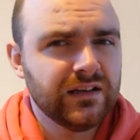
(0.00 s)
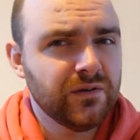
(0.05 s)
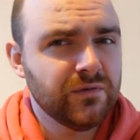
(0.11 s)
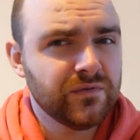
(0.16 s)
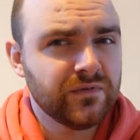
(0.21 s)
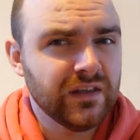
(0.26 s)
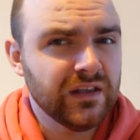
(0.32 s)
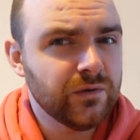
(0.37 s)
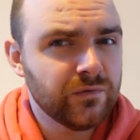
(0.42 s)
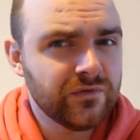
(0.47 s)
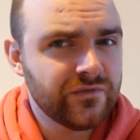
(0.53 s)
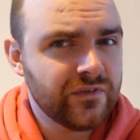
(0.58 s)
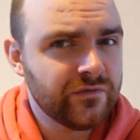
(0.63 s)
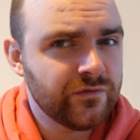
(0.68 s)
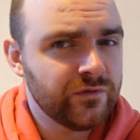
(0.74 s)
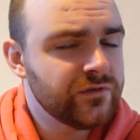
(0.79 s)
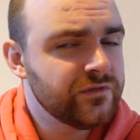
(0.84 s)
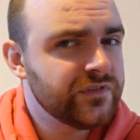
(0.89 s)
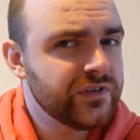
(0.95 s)
don't think we've
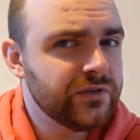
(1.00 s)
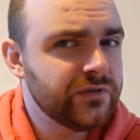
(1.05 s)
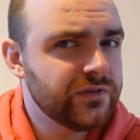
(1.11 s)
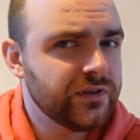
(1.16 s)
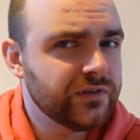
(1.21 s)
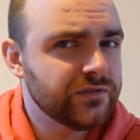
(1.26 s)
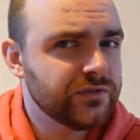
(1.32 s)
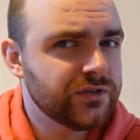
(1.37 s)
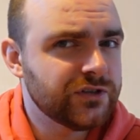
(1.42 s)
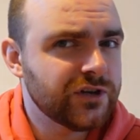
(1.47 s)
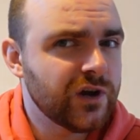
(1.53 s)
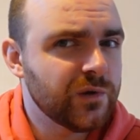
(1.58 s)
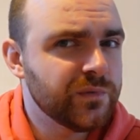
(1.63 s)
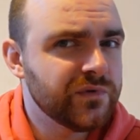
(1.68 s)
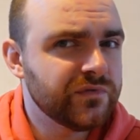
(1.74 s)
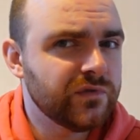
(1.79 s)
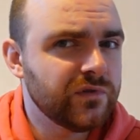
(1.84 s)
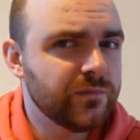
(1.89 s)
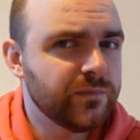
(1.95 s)
ever reviewed on the show
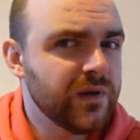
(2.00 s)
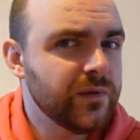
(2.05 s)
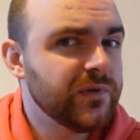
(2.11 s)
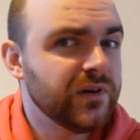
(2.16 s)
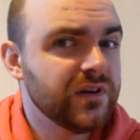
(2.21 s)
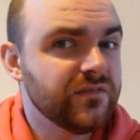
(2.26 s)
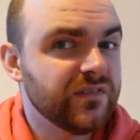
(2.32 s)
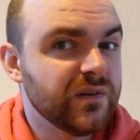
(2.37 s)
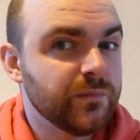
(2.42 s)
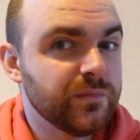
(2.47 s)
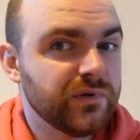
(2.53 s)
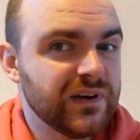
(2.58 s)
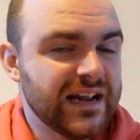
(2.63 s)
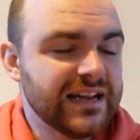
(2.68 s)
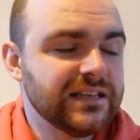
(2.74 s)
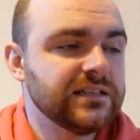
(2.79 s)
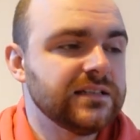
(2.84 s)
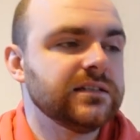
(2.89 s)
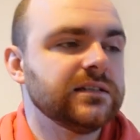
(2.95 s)
before, maybe not even a
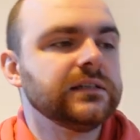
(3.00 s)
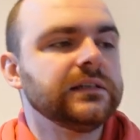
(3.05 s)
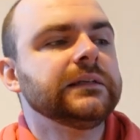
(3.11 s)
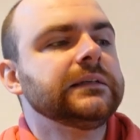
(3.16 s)
brand.